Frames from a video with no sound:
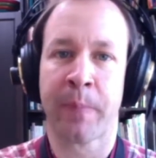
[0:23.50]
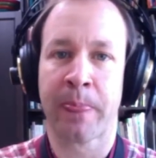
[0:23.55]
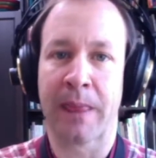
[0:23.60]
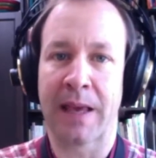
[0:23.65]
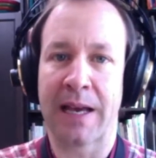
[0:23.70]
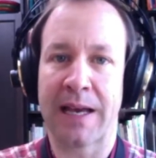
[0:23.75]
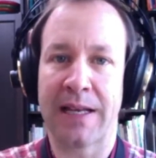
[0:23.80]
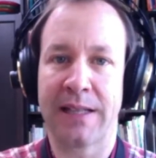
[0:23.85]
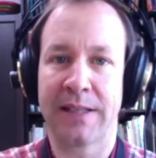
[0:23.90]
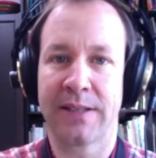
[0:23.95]

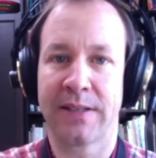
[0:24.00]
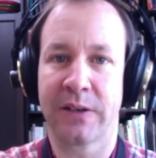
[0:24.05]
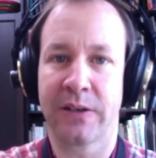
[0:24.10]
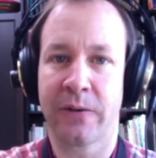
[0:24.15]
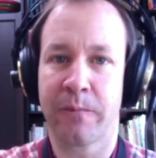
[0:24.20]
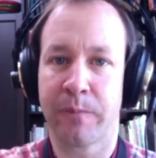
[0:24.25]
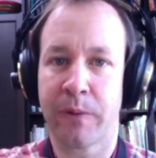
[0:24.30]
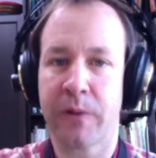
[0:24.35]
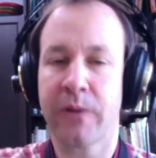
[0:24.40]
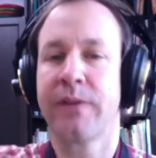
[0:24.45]
And so
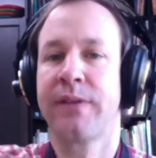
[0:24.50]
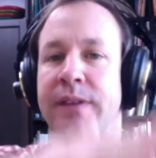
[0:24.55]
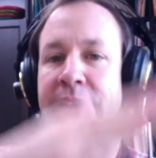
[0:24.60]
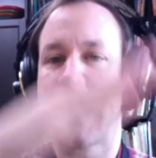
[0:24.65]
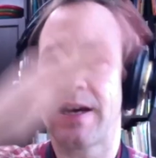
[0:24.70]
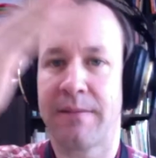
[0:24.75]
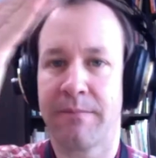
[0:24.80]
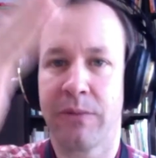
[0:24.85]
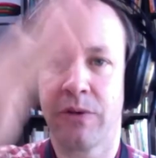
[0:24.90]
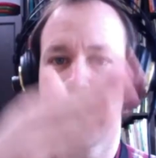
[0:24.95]
both
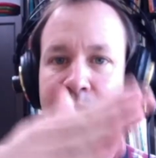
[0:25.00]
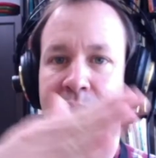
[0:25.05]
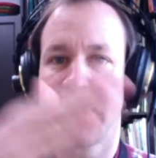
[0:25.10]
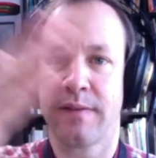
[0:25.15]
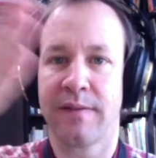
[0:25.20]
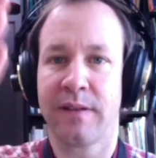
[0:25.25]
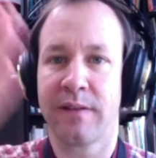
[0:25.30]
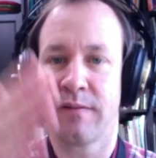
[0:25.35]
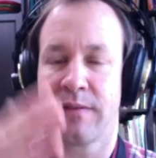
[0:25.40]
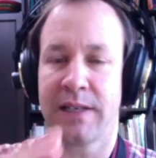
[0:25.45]
that motion
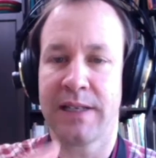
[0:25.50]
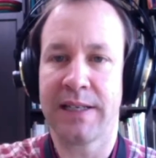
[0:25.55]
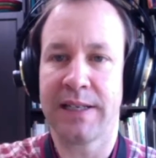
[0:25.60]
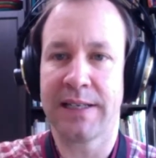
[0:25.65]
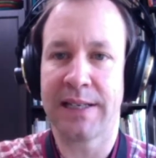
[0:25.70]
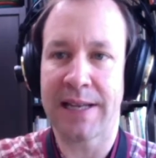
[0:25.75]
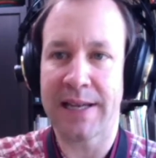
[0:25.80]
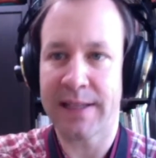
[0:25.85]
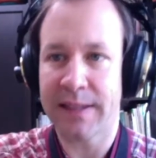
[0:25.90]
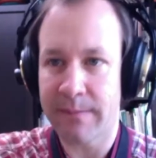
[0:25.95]
of the reed
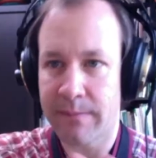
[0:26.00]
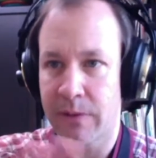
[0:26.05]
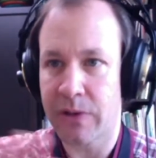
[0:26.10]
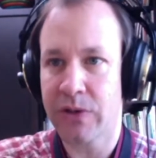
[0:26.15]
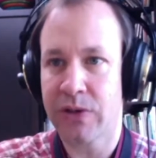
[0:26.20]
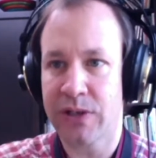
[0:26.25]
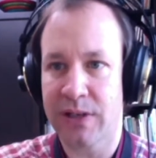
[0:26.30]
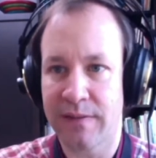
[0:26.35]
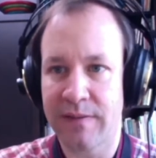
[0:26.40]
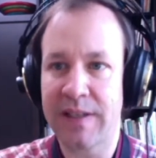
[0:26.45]
and the
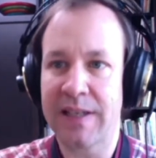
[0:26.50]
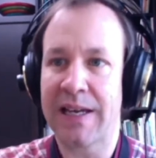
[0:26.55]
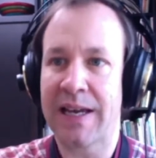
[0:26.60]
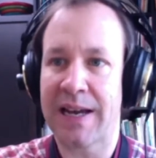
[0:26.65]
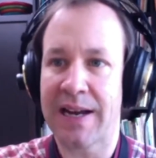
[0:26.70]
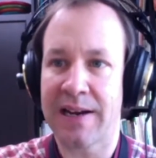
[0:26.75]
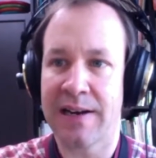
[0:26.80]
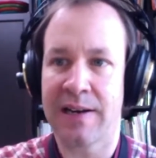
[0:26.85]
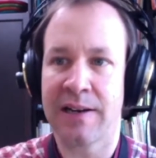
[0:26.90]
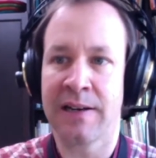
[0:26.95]
motion of the
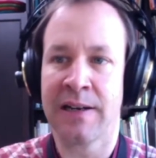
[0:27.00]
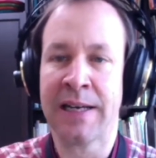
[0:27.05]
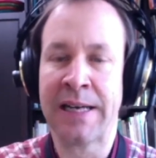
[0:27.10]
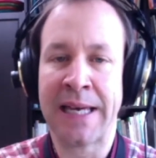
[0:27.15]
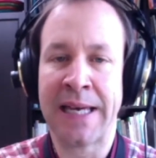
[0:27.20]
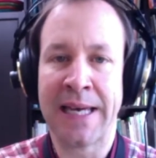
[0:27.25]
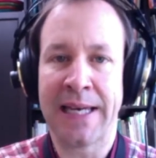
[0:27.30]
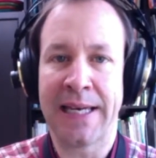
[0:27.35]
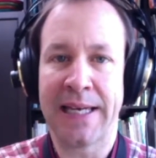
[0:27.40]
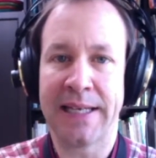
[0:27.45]
air
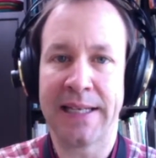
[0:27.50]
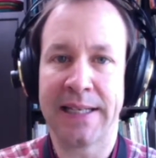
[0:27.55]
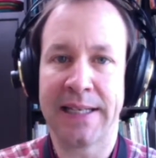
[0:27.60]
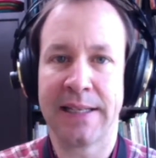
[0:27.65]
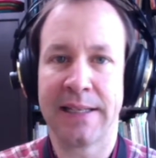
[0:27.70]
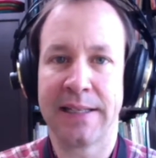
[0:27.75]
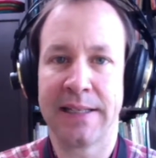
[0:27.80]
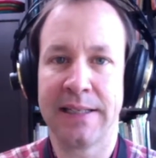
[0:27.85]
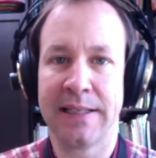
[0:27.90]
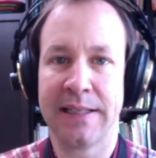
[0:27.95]

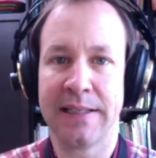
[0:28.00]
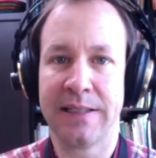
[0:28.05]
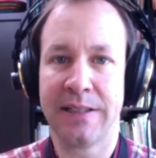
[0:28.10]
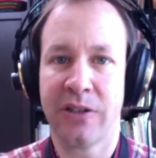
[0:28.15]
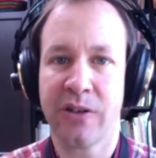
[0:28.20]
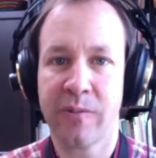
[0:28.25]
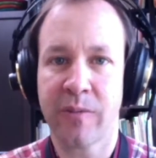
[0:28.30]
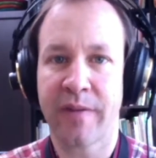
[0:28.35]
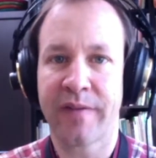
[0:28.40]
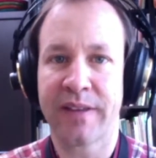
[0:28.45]
in the
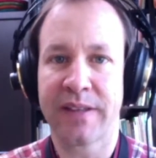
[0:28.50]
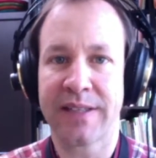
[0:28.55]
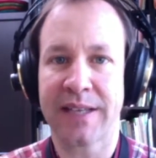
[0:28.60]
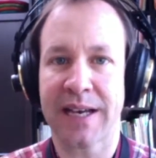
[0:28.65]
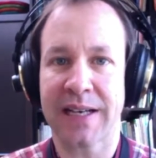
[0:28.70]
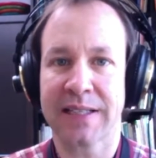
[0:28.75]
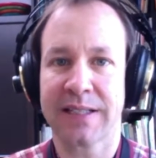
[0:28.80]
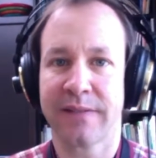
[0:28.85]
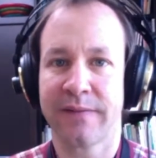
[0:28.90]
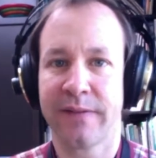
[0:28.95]
tube of the
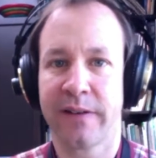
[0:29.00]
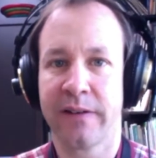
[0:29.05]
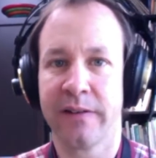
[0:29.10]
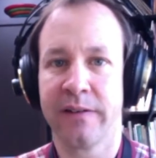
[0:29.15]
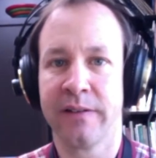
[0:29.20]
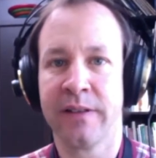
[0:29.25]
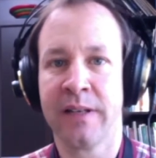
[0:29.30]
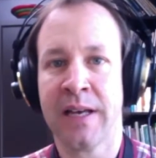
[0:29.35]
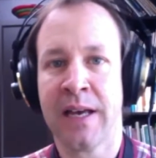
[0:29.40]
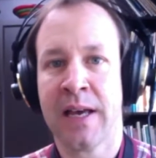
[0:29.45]

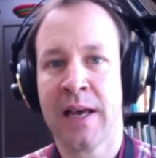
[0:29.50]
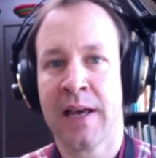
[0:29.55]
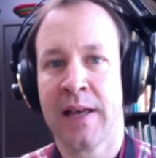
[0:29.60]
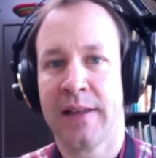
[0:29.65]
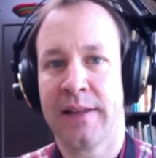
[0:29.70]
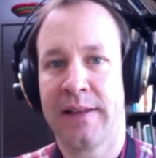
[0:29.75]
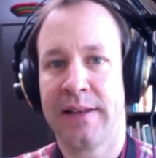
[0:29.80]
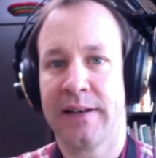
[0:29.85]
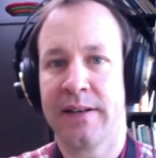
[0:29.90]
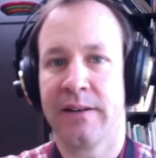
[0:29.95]
saxophone,
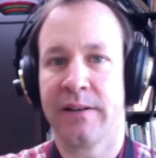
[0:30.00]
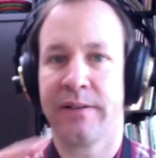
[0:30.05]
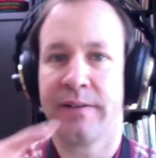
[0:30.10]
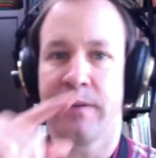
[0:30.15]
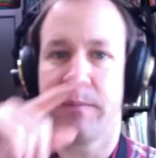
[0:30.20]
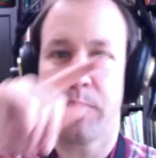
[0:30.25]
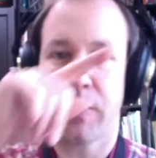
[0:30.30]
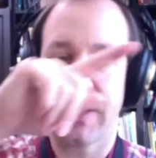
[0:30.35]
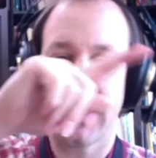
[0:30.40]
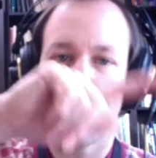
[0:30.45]
they're, they're
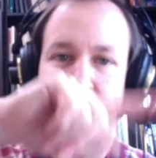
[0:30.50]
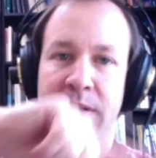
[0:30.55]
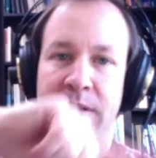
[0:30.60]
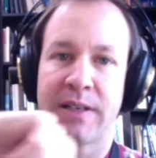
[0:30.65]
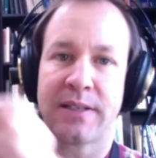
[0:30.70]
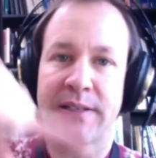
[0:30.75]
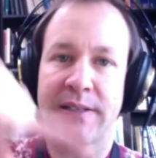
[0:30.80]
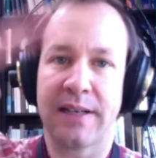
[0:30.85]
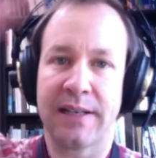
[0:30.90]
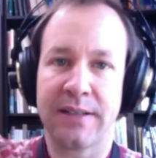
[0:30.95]
pretty much
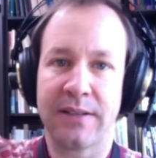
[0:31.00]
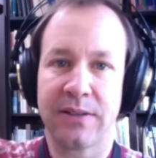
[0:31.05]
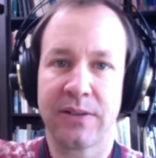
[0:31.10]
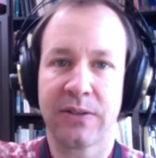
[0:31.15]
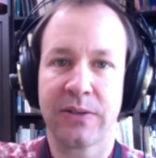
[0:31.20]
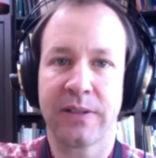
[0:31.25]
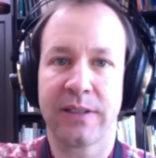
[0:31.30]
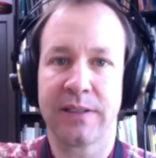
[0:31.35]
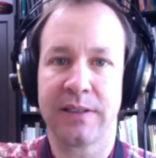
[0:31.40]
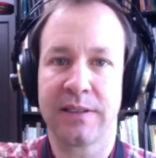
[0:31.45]

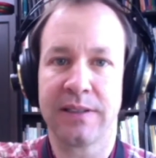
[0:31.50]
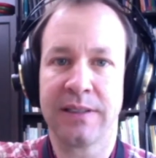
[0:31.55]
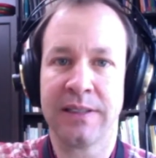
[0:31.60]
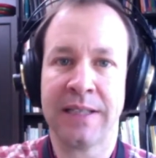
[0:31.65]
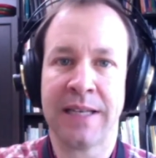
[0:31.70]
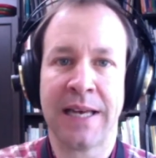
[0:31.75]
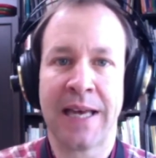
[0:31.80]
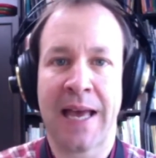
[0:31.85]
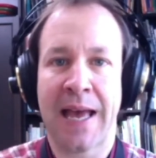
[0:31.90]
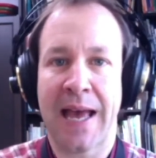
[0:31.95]
sinusoidal
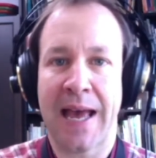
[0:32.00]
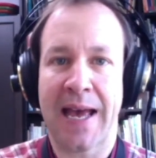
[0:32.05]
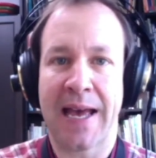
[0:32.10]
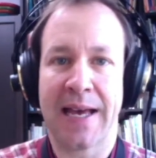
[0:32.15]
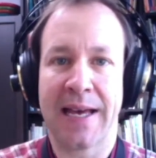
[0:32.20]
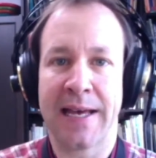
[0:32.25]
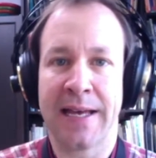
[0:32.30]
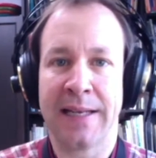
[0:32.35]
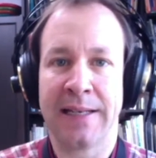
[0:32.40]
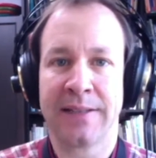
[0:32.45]

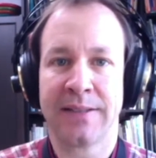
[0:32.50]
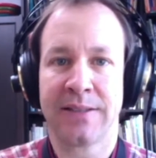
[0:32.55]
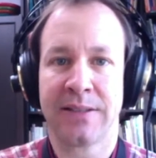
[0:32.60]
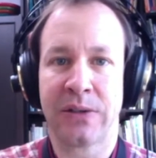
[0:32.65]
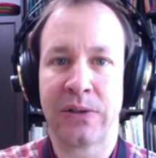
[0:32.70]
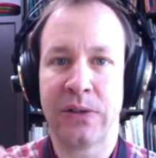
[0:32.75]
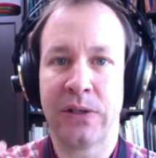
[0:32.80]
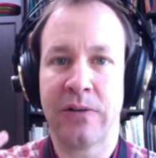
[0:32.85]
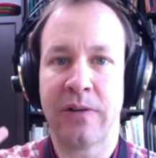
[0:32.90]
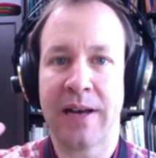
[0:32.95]
and so
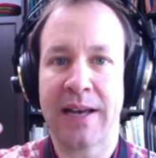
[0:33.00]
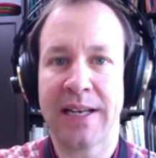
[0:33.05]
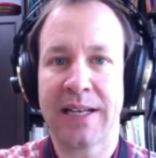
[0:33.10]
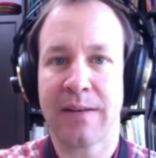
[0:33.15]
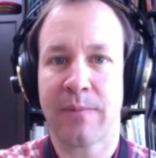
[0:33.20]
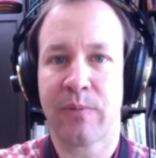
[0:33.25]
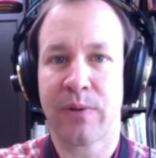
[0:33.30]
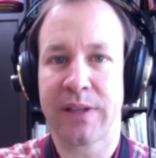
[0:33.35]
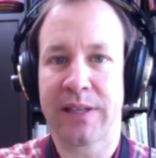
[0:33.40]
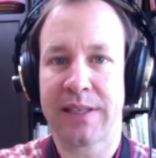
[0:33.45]
you end
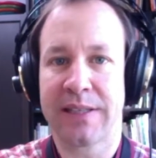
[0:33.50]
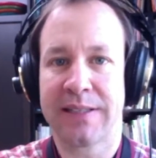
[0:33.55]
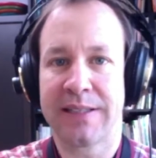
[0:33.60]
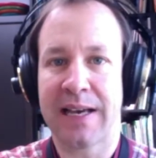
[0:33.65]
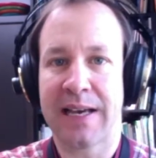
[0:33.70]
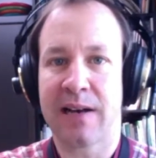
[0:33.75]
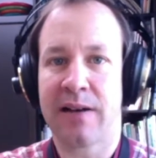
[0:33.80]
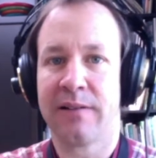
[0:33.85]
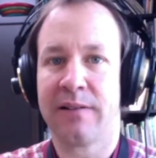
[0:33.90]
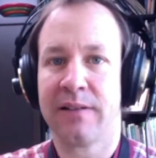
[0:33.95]
up with a
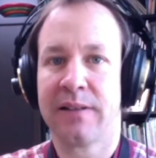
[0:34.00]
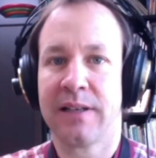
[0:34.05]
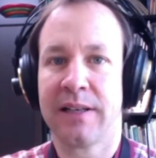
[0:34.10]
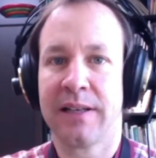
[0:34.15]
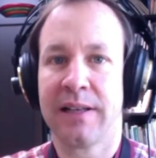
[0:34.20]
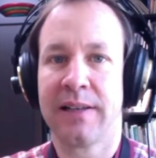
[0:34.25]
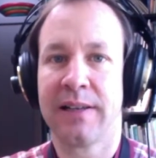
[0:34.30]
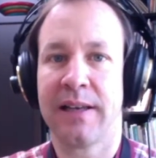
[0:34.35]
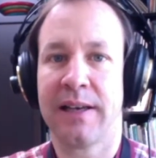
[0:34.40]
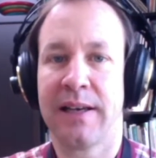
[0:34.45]
sound
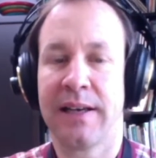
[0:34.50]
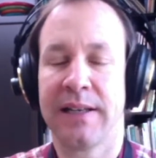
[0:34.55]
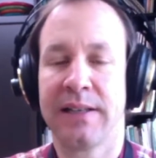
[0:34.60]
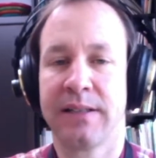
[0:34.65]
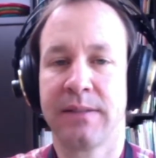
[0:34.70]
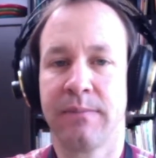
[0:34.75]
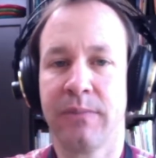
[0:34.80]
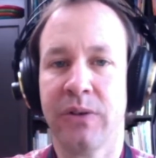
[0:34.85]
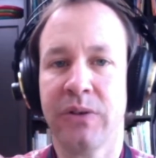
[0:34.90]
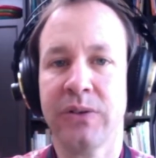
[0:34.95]
that
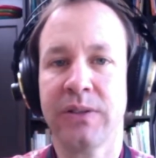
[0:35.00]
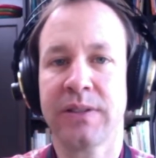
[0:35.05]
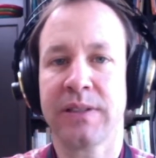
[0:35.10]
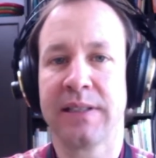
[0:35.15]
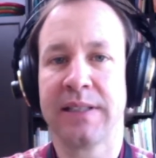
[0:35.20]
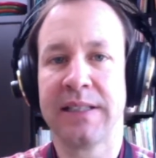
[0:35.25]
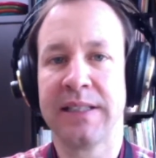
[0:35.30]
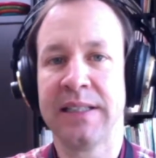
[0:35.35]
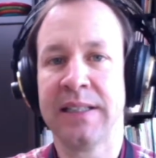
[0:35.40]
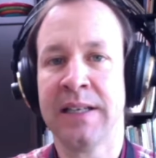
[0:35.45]
is
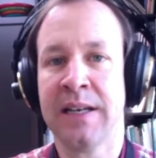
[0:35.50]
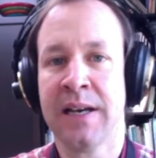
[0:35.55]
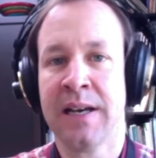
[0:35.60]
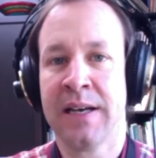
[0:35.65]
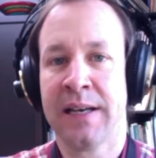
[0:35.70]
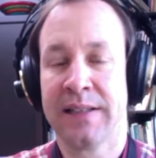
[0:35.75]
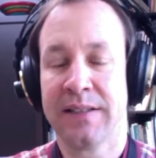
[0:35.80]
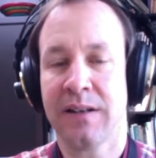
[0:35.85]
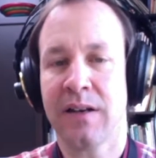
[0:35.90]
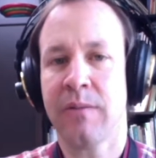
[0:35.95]
mostly
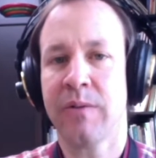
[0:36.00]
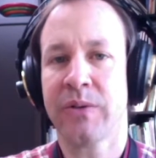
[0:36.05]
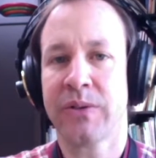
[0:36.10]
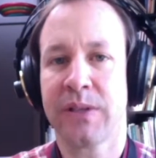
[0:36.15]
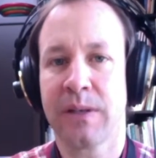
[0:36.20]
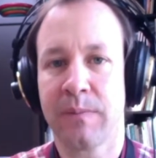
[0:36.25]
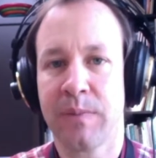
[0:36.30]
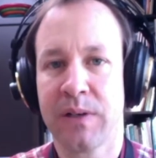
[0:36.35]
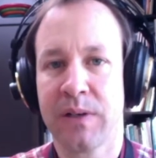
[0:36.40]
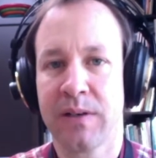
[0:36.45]
is almost
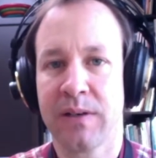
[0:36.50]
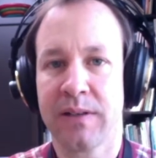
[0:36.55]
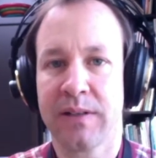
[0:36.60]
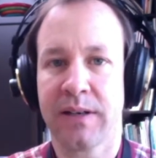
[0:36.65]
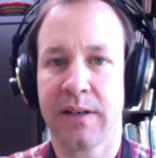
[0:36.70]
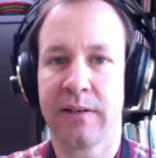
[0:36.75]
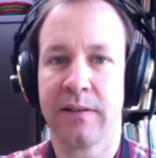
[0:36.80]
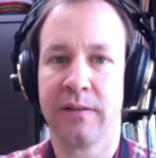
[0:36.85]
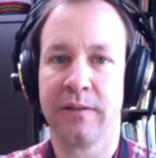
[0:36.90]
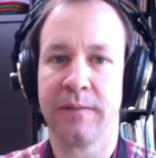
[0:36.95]
a pure
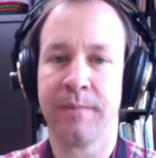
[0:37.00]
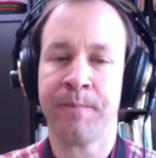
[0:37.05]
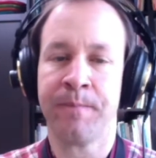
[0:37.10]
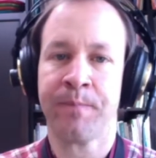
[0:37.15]
tone